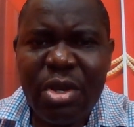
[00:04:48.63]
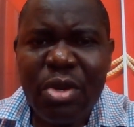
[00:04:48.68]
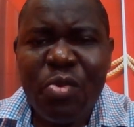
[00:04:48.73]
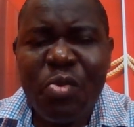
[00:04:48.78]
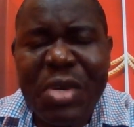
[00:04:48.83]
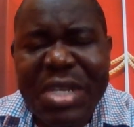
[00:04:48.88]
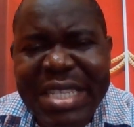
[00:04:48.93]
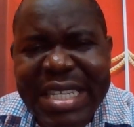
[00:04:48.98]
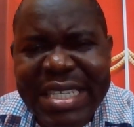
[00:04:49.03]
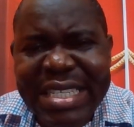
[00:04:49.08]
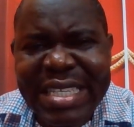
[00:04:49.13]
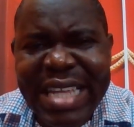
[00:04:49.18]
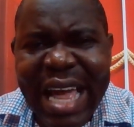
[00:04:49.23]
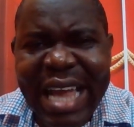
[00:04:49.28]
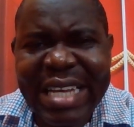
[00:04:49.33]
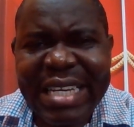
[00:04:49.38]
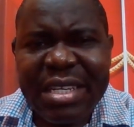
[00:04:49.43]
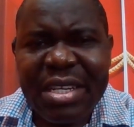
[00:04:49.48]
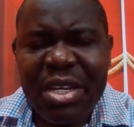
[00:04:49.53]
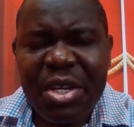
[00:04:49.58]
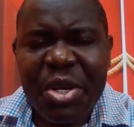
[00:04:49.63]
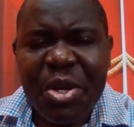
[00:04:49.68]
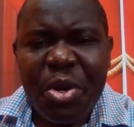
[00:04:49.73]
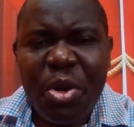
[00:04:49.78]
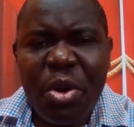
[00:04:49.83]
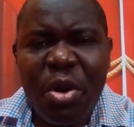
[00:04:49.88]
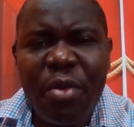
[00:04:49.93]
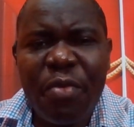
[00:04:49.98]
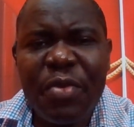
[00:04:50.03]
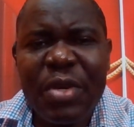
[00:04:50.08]
which is that
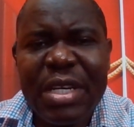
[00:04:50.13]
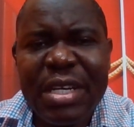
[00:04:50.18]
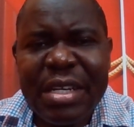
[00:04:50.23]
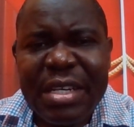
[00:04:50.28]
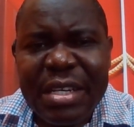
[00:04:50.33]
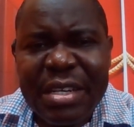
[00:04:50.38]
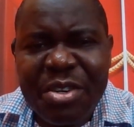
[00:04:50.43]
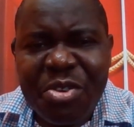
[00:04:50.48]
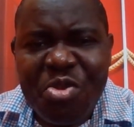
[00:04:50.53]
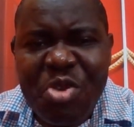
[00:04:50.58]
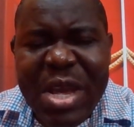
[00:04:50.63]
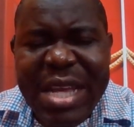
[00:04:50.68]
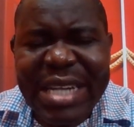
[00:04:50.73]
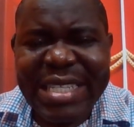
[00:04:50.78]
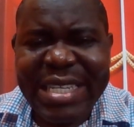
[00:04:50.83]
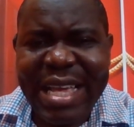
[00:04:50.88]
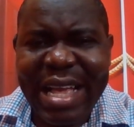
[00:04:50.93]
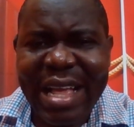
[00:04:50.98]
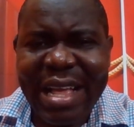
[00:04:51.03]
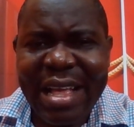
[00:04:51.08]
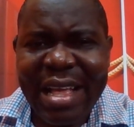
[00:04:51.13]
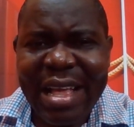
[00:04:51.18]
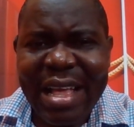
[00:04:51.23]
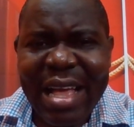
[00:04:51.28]
of creating